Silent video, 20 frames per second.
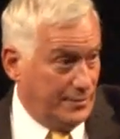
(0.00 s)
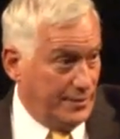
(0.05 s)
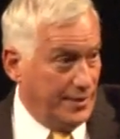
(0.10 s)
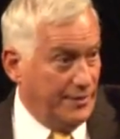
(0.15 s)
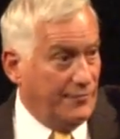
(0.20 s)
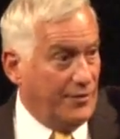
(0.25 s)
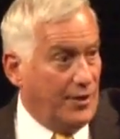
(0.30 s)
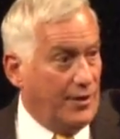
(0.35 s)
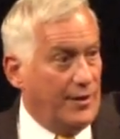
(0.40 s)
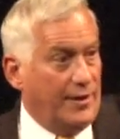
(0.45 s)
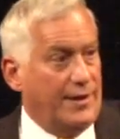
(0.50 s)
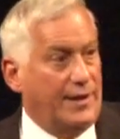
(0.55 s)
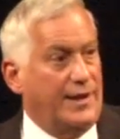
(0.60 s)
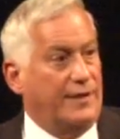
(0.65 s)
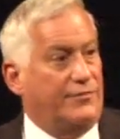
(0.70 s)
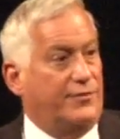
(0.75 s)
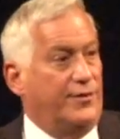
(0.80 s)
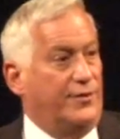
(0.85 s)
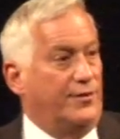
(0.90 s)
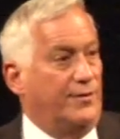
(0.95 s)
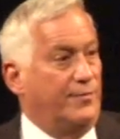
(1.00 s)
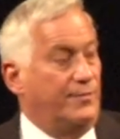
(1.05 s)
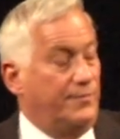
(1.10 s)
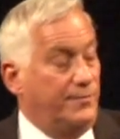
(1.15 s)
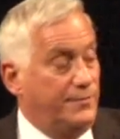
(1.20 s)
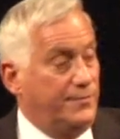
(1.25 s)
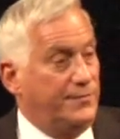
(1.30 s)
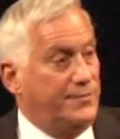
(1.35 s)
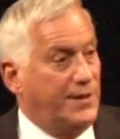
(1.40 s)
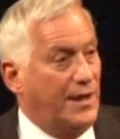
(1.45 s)
live on after you
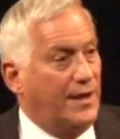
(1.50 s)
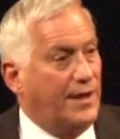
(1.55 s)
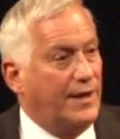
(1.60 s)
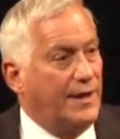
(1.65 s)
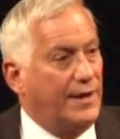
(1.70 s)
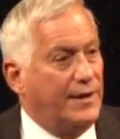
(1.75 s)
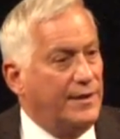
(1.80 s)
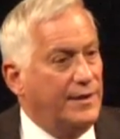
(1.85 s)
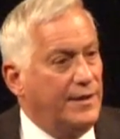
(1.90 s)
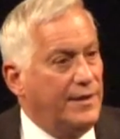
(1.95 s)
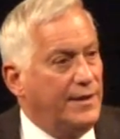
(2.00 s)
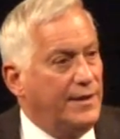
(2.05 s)
die?